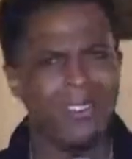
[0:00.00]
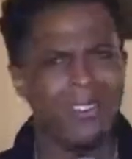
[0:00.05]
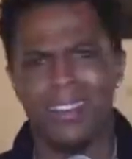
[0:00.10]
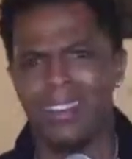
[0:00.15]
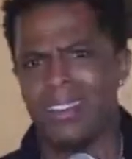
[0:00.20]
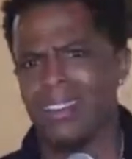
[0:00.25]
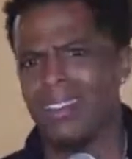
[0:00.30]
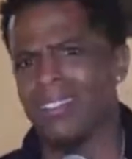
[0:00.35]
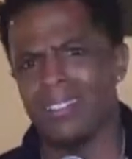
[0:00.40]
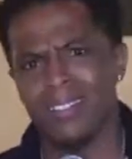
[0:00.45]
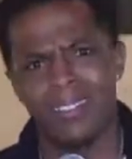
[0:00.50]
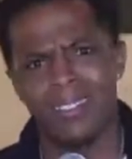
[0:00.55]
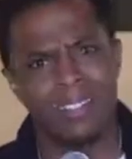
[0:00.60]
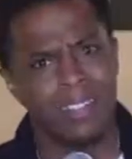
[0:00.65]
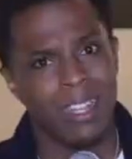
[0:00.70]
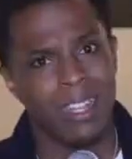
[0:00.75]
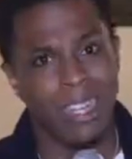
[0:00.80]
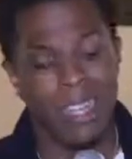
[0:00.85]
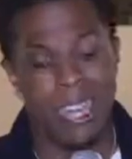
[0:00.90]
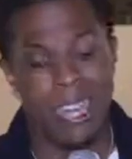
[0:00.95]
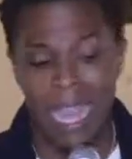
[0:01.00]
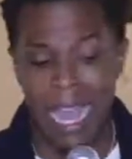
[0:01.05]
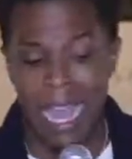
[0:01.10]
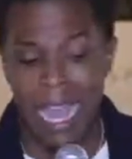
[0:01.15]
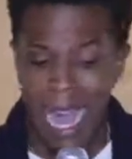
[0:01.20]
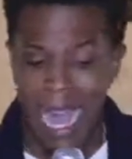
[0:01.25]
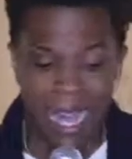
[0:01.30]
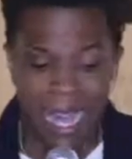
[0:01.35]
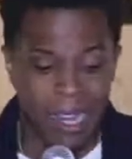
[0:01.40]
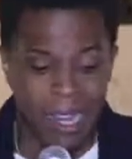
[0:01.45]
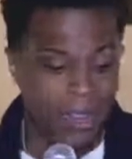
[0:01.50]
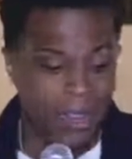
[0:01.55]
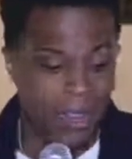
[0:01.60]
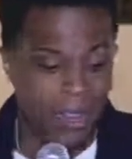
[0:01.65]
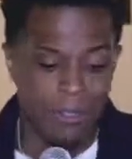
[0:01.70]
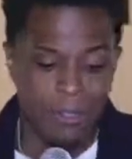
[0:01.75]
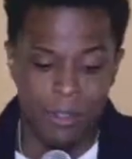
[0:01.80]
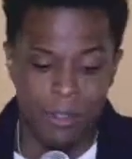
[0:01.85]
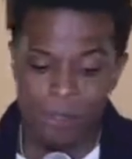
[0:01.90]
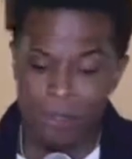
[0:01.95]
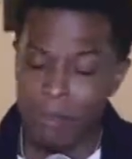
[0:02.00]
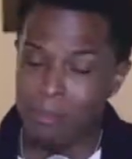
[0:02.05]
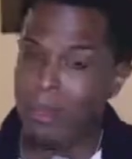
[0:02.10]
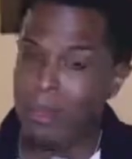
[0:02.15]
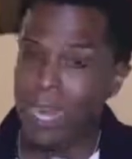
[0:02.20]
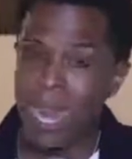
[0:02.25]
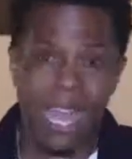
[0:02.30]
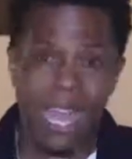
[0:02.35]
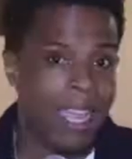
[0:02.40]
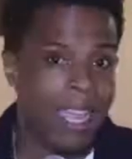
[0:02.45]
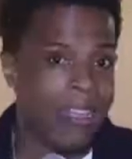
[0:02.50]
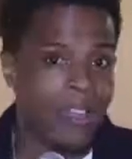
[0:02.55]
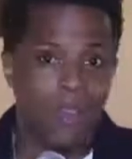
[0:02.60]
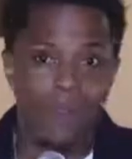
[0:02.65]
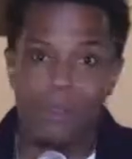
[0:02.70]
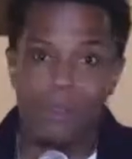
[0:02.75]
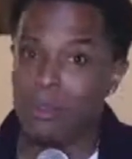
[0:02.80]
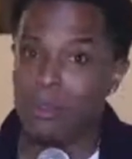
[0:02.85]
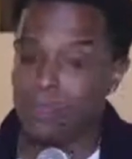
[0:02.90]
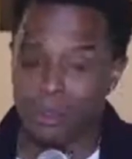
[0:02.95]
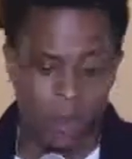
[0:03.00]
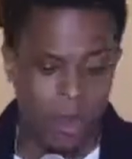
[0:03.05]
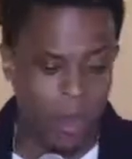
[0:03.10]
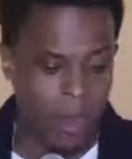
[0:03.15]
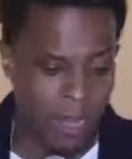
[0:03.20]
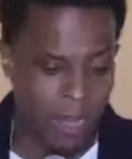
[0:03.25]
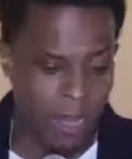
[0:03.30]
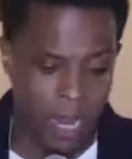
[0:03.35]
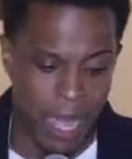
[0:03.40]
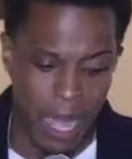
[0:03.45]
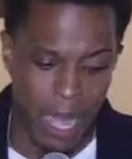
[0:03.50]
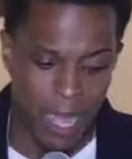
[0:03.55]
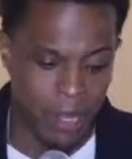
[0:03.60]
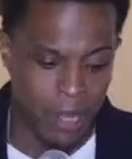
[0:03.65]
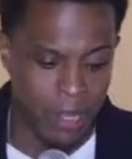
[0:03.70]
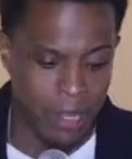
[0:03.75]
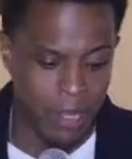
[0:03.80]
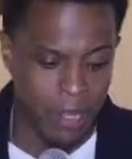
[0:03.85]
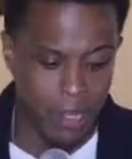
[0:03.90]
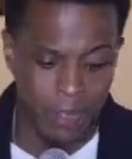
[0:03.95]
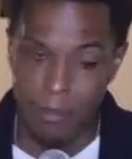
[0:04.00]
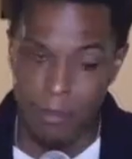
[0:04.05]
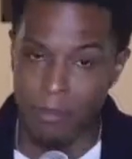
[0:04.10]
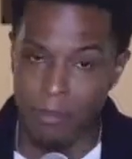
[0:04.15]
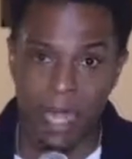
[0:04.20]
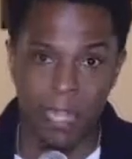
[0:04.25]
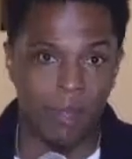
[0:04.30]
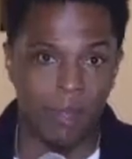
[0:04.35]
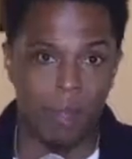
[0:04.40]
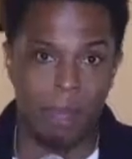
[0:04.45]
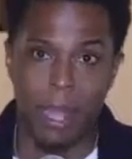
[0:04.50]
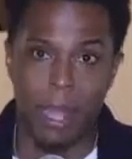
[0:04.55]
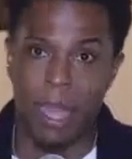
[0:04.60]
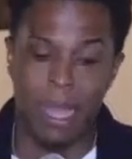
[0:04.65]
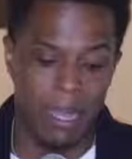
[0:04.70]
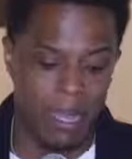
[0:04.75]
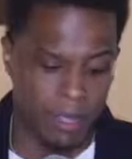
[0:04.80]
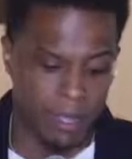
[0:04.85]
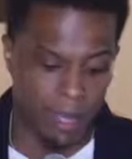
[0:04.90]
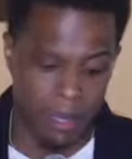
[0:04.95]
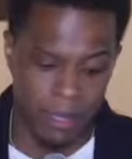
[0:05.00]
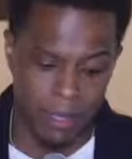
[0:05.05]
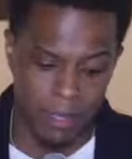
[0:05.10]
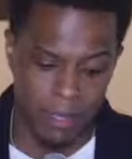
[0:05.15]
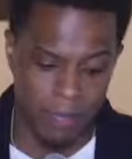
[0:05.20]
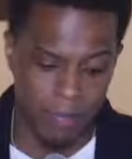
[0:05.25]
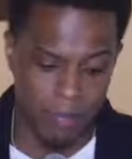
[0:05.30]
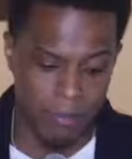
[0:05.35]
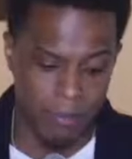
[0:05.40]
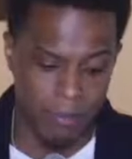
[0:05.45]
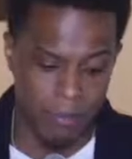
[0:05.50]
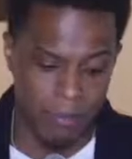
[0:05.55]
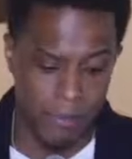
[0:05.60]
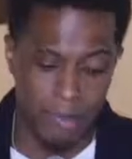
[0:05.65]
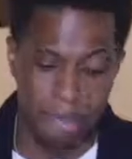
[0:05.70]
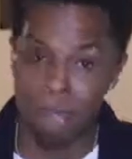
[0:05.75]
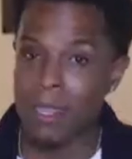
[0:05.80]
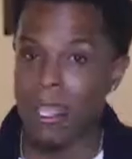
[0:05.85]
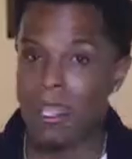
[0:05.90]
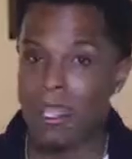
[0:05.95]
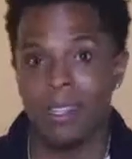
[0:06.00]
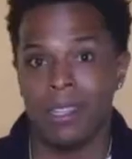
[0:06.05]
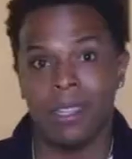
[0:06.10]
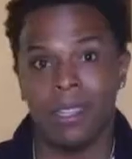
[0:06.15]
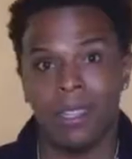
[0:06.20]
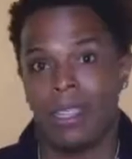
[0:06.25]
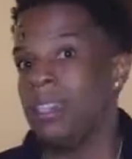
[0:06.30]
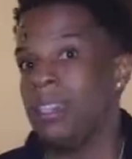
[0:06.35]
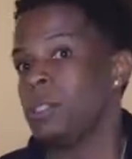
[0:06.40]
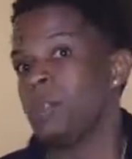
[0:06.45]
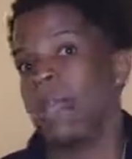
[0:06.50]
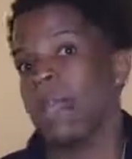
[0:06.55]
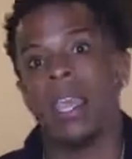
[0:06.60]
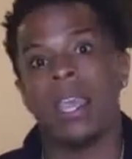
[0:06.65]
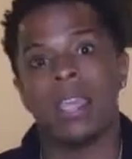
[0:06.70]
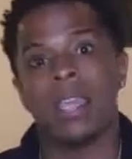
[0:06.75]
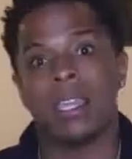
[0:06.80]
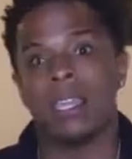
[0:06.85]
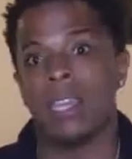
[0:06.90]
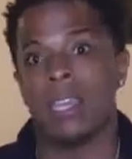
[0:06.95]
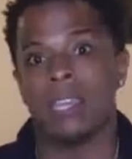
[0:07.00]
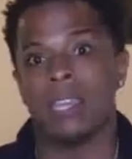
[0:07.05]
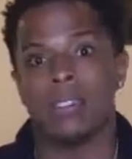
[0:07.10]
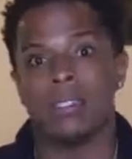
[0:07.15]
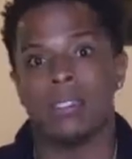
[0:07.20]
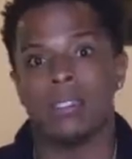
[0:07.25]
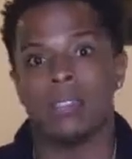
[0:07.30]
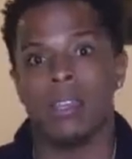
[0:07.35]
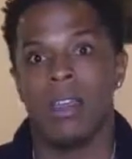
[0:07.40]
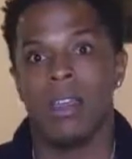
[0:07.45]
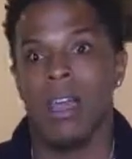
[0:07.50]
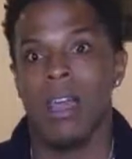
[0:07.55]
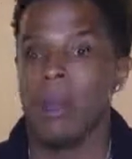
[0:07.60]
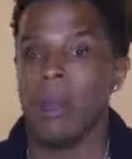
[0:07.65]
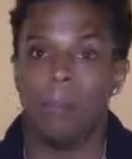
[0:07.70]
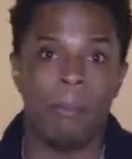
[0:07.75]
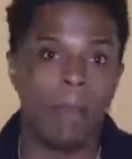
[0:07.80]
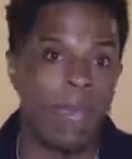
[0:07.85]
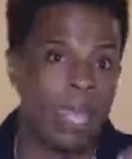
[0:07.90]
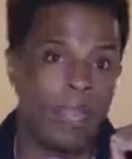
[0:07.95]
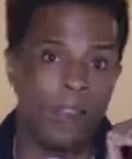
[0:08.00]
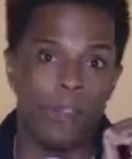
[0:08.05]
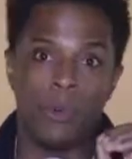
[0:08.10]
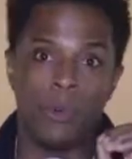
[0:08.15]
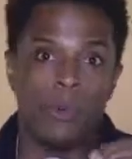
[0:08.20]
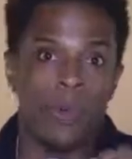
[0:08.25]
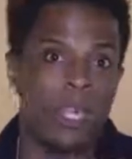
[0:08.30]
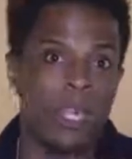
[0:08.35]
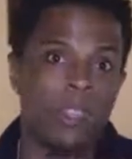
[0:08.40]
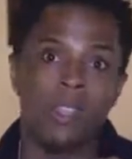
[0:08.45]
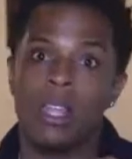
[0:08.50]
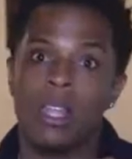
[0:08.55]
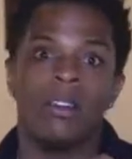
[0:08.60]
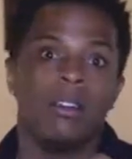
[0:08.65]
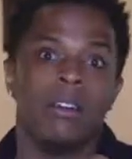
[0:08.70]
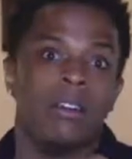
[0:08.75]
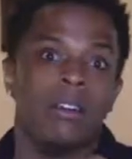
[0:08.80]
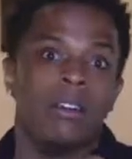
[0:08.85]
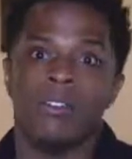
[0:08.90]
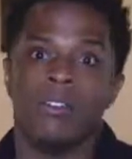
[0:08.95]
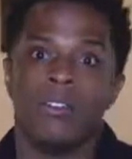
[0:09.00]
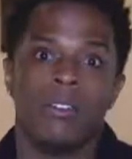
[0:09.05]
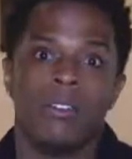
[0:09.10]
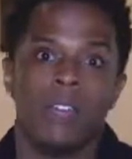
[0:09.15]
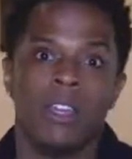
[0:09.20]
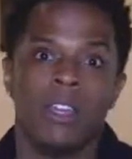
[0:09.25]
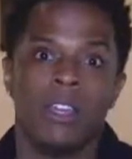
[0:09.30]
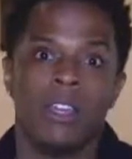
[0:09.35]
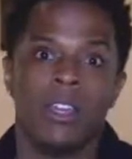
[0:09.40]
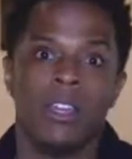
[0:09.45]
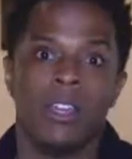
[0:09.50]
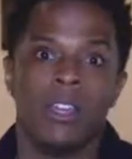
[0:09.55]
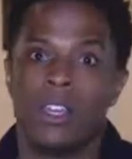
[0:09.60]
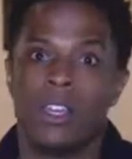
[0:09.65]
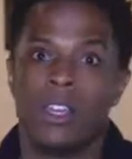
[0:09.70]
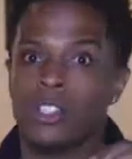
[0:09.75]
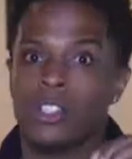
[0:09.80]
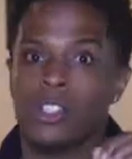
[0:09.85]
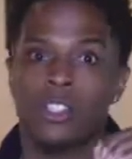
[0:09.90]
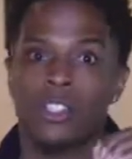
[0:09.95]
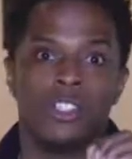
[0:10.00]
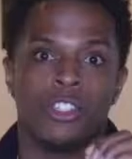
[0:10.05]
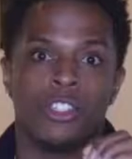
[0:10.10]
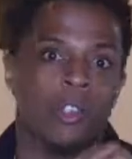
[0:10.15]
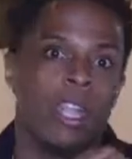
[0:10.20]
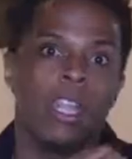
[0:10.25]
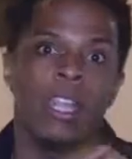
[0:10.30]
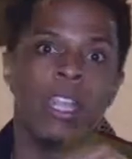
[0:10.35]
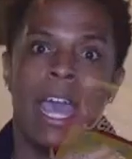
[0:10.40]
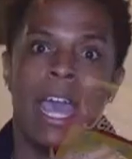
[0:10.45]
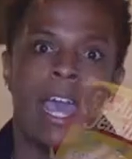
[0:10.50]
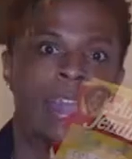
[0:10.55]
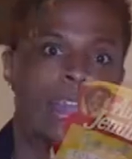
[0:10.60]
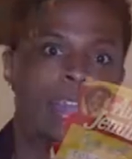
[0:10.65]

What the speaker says: no, I love you, but I ain't going through all of that to make some pancakes. These pancakes are made with love, straight out of